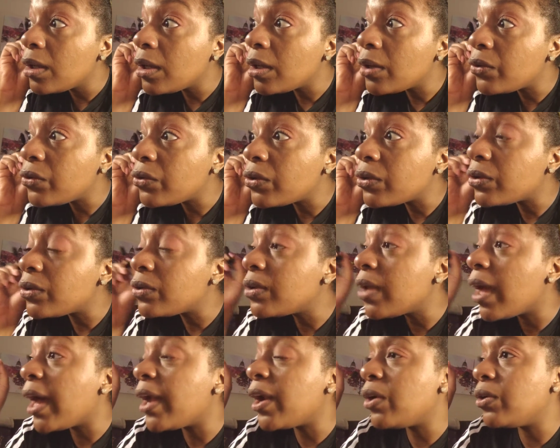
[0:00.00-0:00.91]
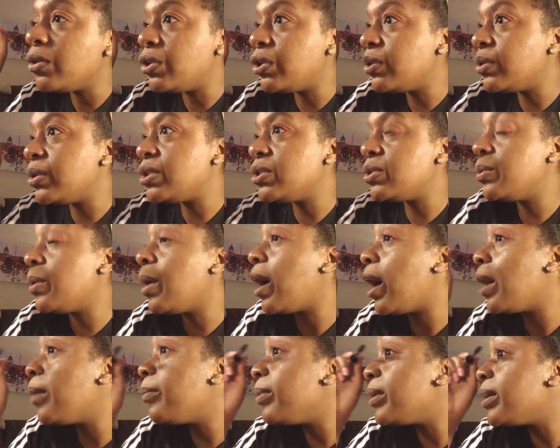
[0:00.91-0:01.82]
And just, I don't do it too
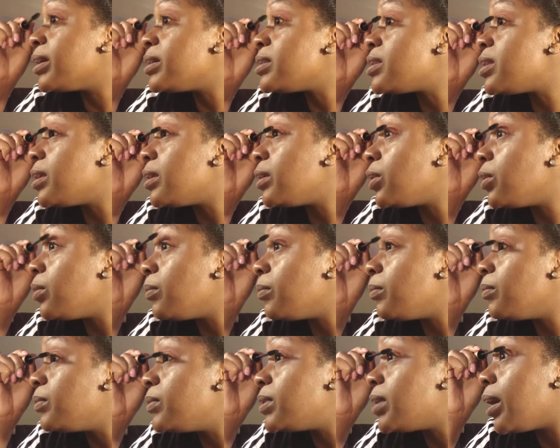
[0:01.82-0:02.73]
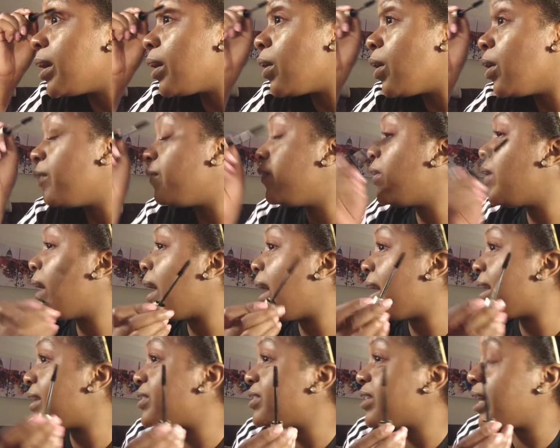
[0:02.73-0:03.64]
hard because then you take off your
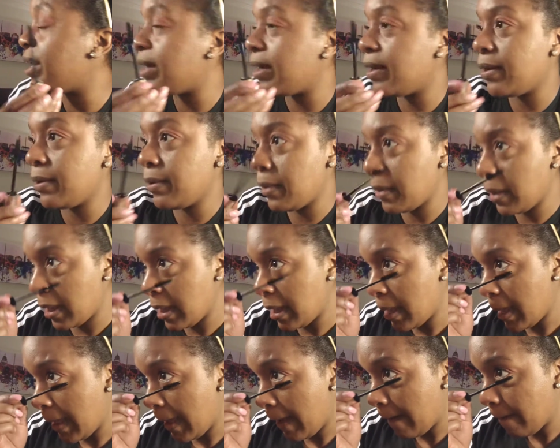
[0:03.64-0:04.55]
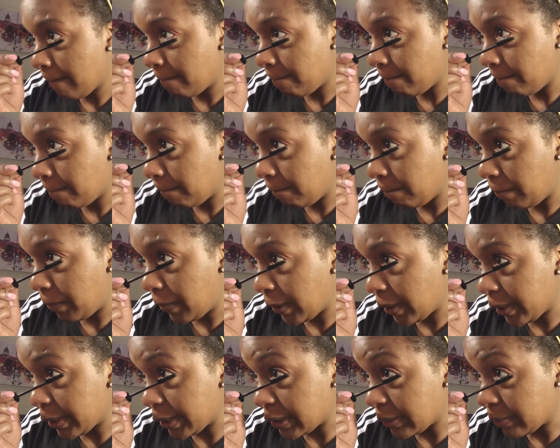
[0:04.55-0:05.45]
eyeshadow,
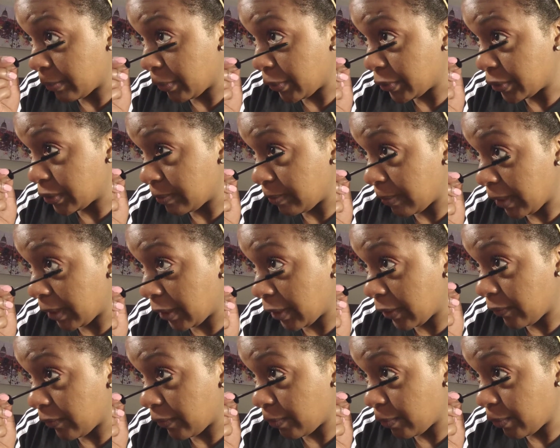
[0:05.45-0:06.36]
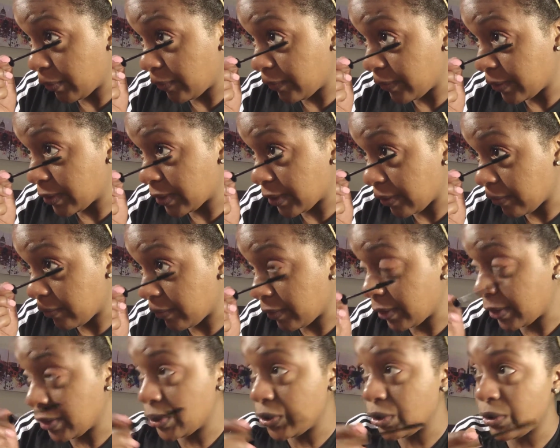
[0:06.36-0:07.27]
because most makeup removers are
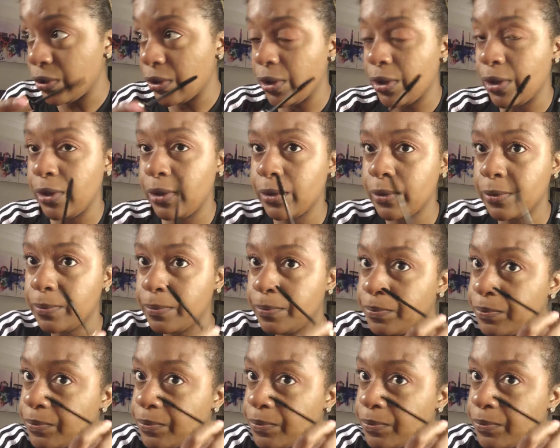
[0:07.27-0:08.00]
really strong.